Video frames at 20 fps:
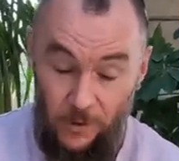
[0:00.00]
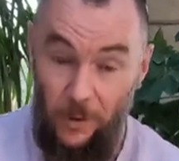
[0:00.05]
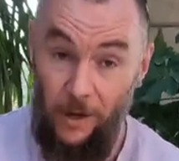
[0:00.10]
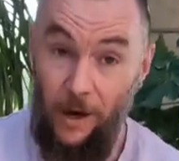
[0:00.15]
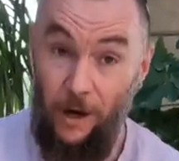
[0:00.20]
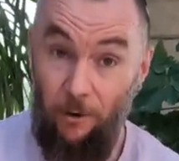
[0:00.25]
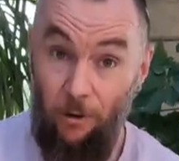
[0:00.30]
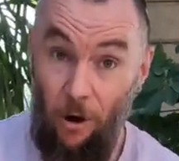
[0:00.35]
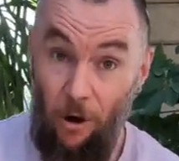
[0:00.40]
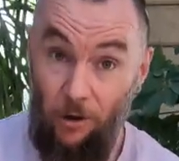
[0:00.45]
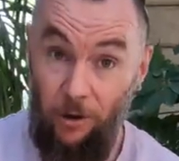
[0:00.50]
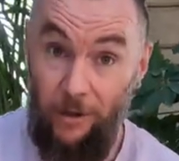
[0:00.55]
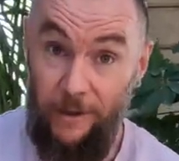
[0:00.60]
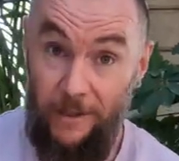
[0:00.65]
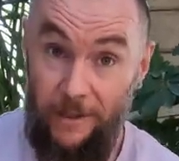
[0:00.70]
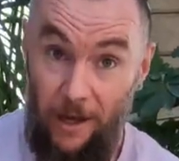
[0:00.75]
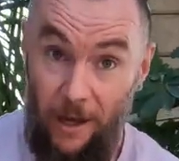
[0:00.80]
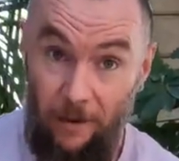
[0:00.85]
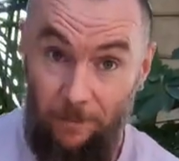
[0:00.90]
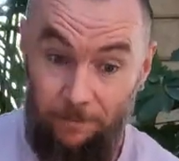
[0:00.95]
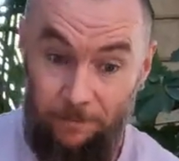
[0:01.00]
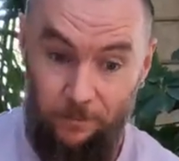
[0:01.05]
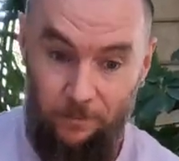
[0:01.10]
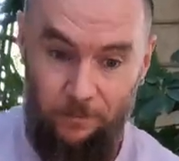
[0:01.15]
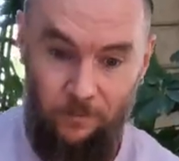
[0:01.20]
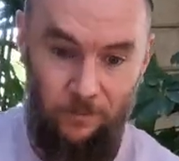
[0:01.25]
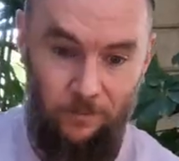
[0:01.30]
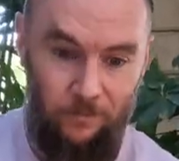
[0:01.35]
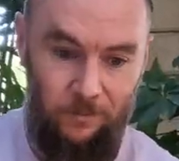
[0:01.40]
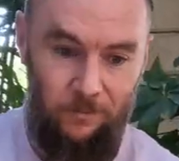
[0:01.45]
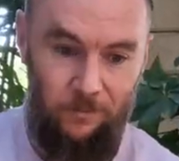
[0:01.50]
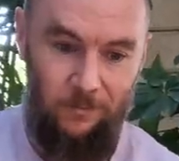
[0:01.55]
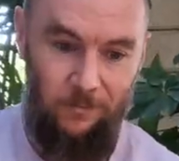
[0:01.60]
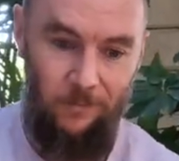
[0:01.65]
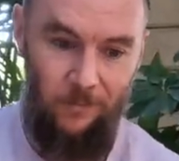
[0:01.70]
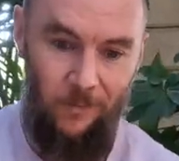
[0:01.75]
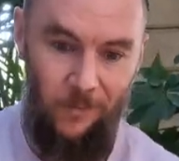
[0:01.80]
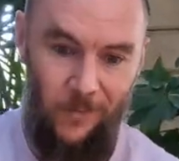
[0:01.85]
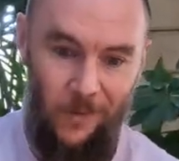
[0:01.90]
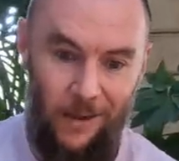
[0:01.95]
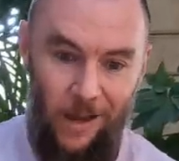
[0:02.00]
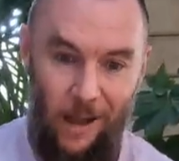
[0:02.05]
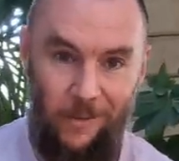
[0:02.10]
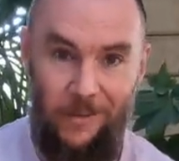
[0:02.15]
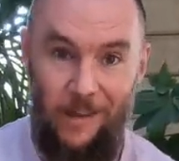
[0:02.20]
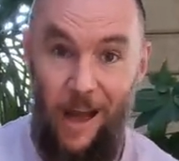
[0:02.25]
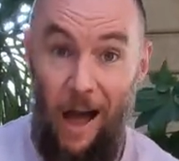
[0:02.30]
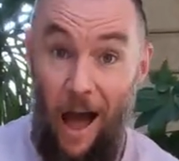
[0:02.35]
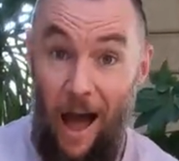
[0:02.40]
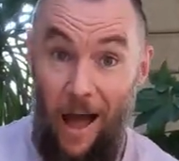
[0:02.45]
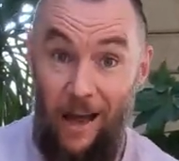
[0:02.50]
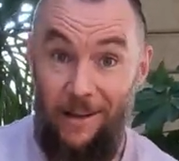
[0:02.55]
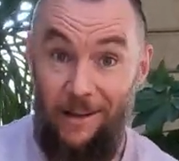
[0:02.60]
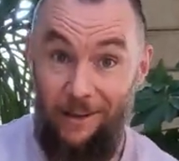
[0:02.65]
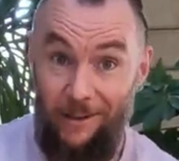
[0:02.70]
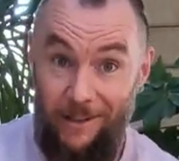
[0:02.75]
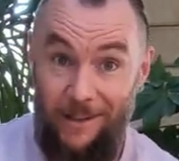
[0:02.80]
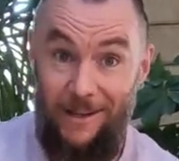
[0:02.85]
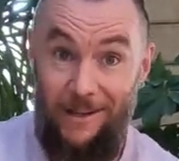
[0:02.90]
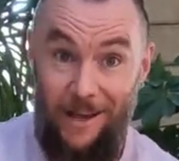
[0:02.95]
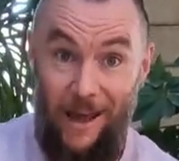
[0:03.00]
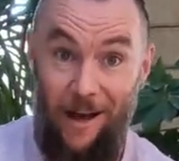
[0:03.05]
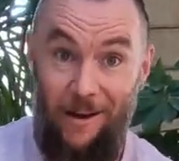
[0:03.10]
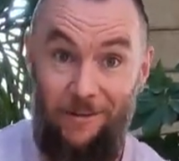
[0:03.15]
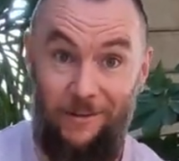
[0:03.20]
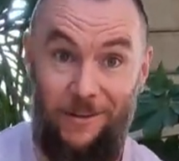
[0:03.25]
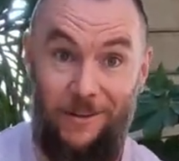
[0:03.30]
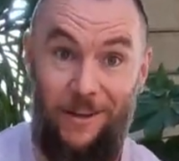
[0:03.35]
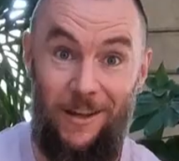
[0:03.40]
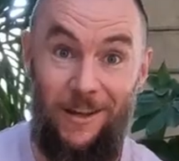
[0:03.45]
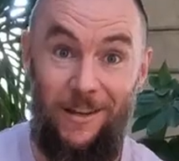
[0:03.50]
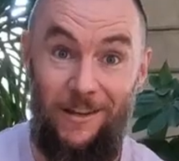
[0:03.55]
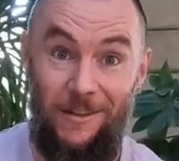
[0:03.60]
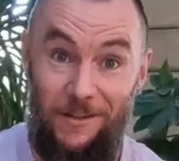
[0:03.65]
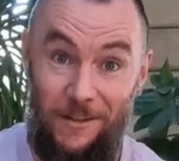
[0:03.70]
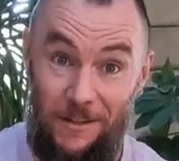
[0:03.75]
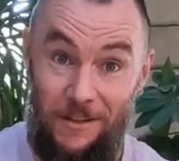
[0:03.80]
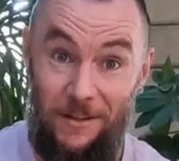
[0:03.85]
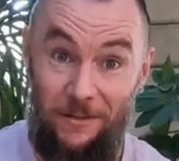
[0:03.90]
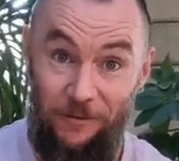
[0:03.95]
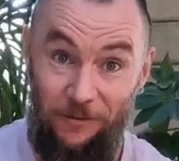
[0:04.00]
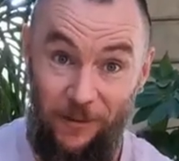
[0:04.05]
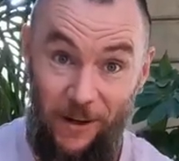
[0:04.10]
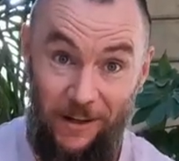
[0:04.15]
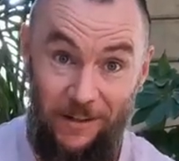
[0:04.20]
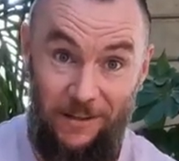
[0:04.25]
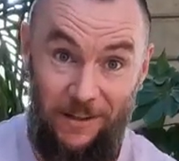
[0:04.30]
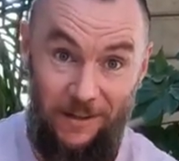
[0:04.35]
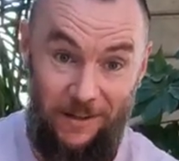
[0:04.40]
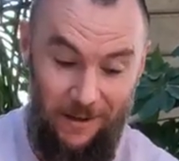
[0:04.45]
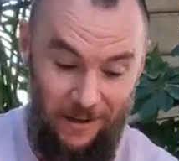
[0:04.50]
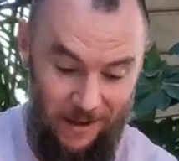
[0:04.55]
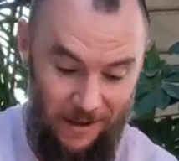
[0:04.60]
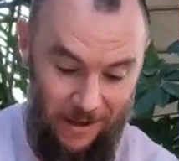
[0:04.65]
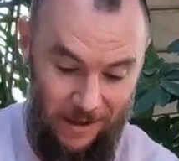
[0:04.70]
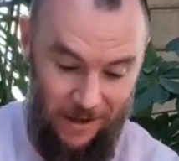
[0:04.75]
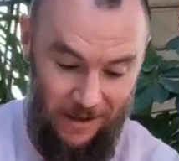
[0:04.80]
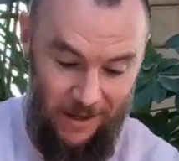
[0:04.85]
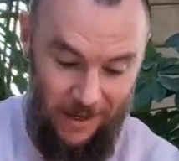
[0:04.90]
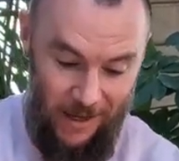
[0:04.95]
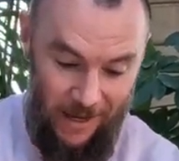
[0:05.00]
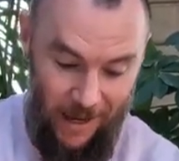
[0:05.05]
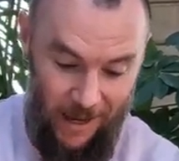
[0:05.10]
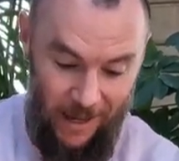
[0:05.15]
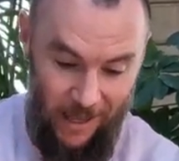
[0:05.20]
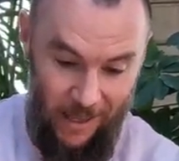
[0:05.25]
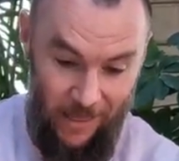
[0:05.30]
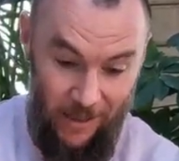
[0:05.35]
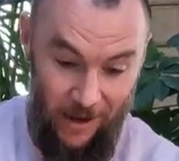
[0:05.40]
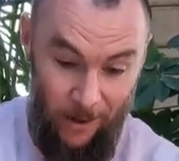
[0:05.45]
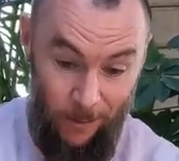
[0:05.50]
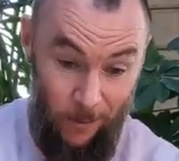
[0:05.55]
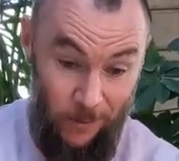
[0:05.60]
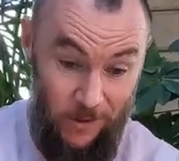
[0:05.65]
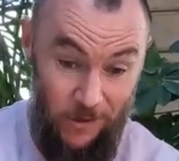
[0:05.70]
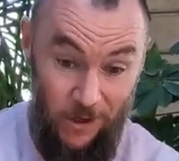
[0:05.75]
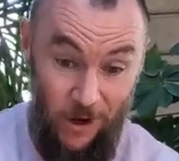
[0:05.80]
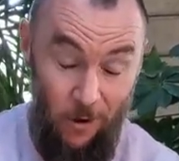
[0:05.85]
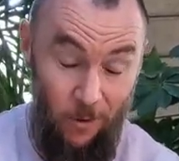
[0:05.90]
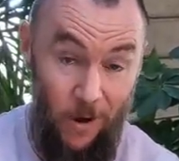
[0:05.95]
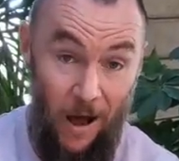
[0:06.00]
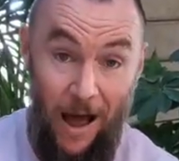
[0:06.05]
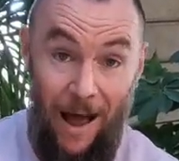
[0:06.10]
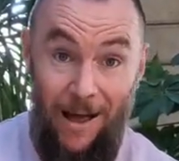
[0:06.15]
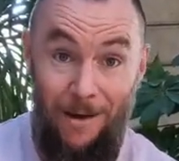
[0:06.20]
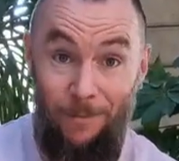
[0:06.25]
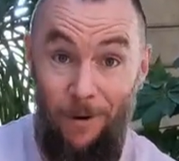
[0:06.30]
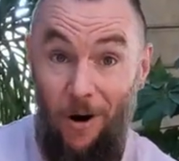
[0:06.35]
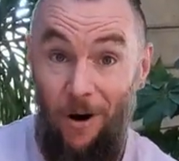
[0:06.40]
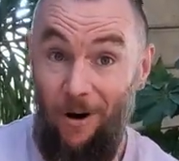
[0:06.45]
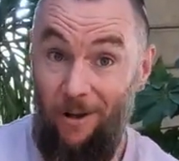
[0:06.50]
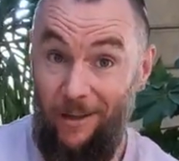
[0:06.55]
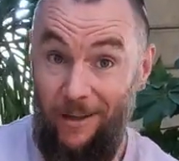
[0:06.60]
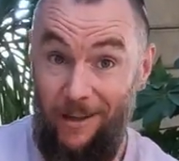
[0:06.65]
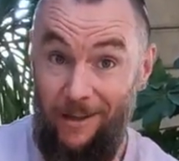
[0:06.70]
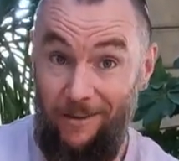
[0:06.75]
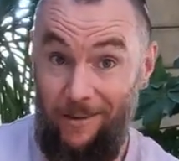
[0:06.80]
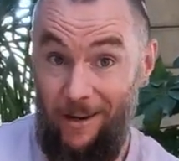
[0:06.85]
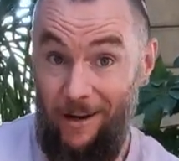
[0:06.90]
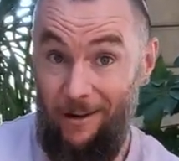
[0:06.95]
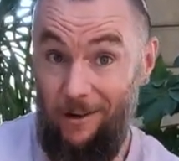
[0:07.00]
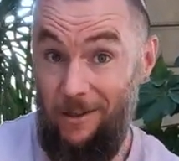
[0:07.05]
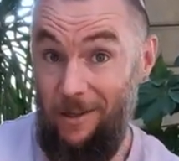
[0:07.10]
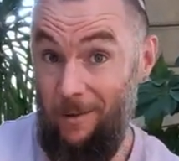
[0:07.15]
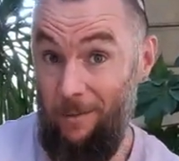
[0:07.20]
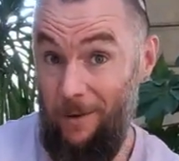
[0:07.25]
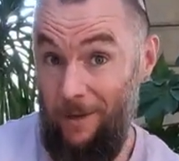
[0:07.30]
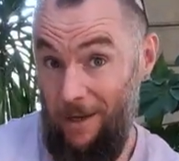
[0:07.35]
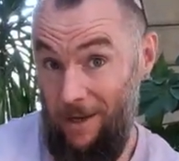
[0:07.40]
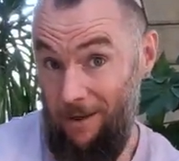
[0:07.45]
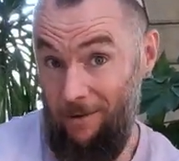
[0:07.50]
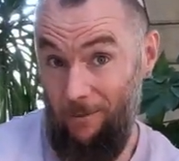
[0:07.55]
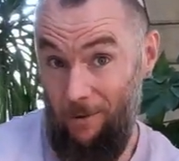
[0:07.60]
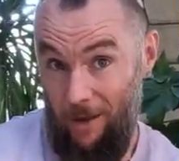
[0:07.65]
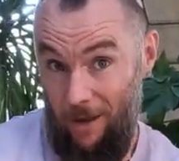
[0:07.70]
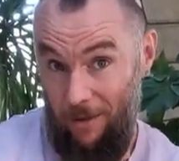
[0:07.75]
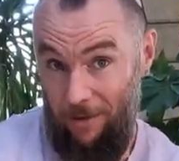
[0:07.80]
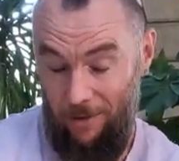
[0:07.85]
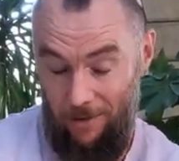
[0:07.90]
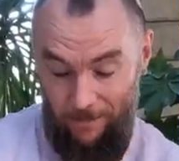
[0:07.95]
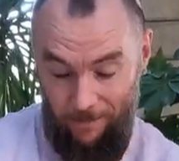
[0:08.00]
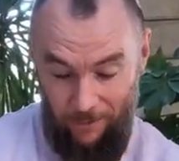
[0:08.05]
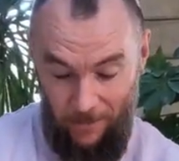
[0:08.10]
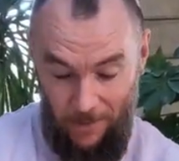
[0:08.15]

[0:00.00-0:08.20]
So I got her all cleaned up, got the eye cleaned out, disinfected, and there was no eyeball in there to begin with.